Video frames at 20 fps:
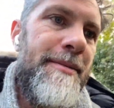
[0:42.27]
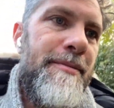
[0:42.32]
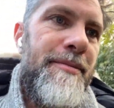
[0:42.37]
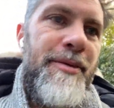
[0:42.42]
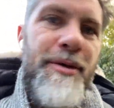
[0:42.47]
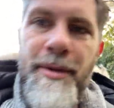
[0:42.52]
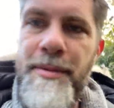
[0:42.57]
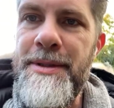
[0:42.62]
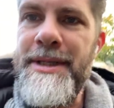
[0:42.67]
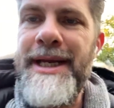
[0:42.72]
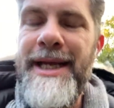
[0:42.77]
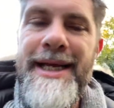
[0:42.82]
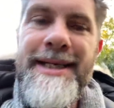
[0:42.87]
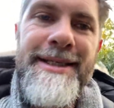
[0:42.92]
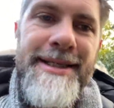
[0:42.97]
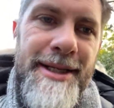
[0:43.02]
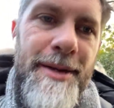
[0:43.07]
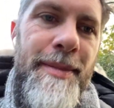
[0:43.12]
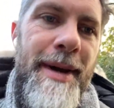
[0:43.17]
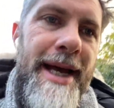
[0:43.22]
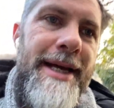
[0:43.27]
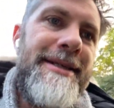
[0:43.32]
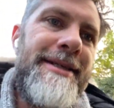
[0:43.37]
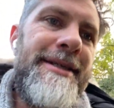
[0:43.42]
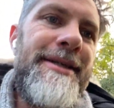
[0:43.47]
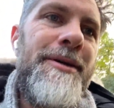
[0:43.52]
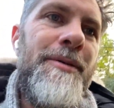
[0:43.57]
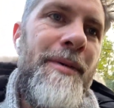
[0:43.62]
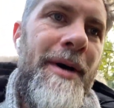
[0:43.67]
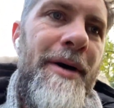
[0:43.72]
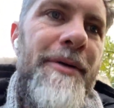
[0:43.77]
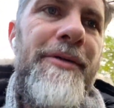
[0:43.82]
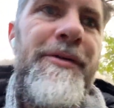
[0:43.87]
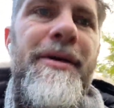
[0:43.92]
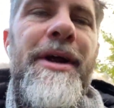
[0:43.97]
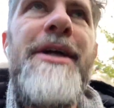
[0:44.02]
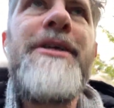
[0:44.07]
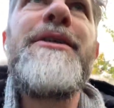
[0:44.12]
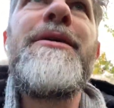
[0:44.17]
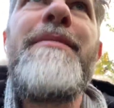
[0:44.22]
Property is the best wealth
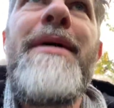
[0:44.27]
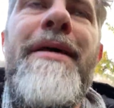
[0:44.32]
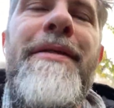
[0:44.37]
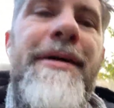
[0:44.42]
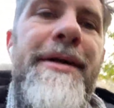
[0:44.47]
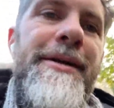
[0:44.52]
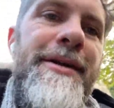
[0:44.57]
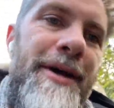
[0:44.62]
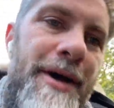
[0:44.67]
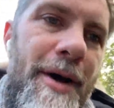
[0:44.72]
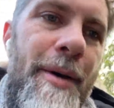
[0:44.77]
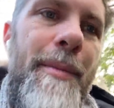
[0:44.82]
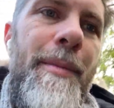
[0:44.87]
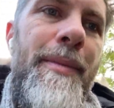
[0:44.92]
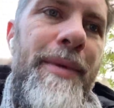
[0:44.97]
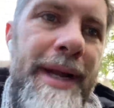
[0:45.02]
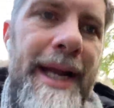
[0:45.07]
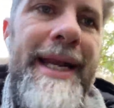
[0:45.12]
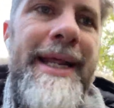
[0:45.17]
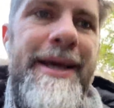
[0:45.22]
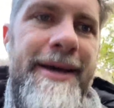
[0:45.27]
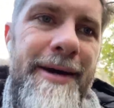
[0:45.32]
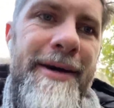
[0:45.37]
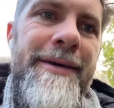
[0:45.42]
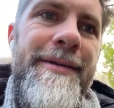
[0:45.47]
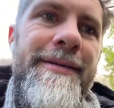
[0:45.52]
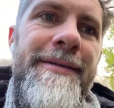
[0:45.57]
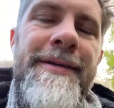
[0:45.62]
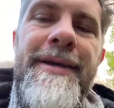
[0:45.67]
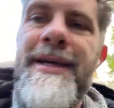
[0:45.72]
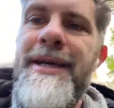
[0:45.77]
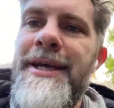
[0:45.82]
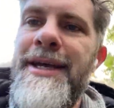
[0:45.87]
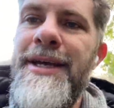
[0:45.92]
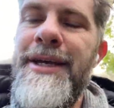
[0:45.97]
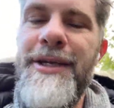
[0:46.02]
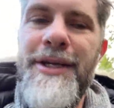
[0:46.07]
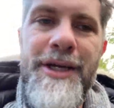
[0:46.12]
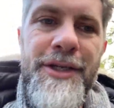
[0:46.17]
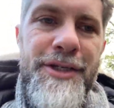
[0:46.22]
creation method on planet Earth.
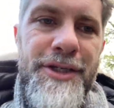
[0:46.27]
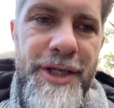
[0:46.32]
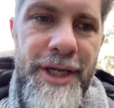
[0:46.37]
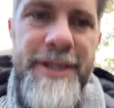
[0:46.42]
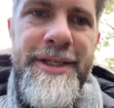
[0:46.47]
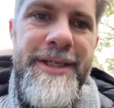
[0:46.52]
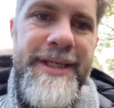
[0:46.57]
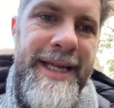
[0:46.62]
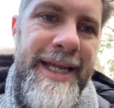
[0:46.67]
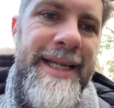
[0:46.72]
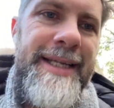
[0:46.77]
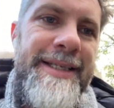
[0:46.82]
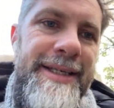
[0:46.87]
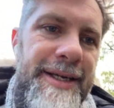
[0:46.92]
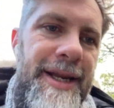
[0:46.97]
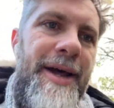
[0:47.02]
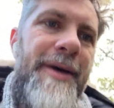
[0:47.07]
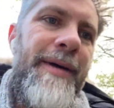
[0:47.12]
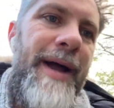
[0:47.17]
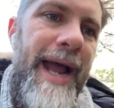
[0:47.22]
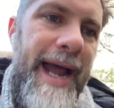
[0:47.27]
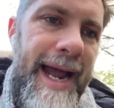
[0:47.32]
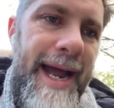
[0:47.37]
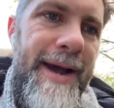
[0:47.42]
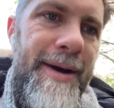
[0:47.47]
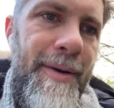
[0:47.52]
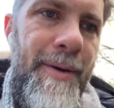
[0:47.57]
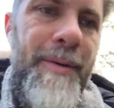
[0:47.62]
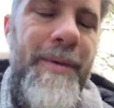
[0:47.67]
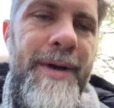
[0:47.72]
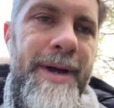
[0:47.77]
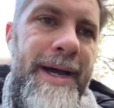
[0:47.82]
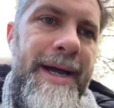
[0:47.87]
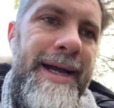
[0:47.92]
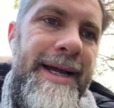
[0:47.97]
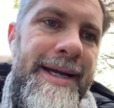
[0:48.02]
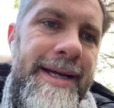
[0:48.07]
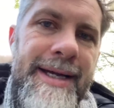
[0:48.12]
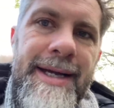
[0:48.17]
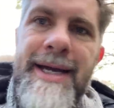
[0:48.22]
You just need to know how
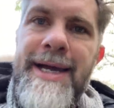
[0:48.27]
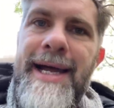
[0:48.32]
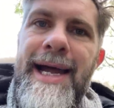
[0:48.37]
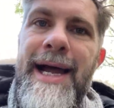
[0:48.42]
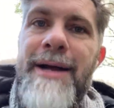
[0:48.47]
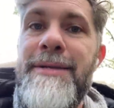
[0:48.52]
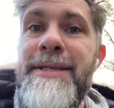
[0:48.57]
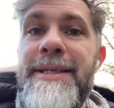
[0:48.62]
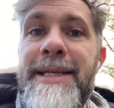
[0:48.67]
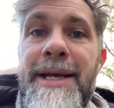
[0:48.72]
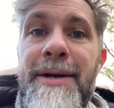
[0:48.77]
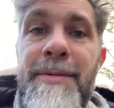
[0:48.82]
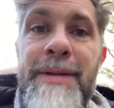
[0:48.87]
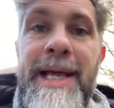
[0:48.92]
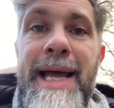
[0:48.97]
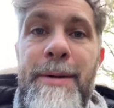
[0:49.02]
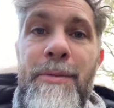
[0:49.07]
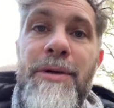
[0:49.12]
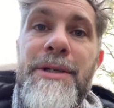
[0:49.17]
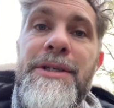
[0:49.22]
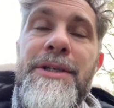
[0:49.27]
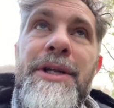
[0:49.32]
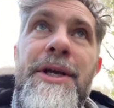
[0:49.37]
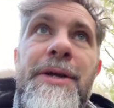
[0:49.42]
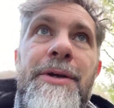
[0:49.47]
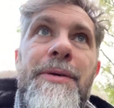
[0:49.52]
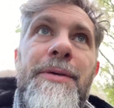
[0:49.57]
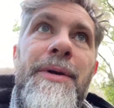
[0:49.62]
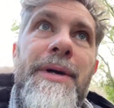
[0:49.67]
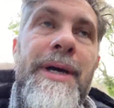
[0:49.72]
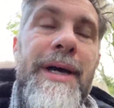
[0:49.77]
to deal with it, what to do.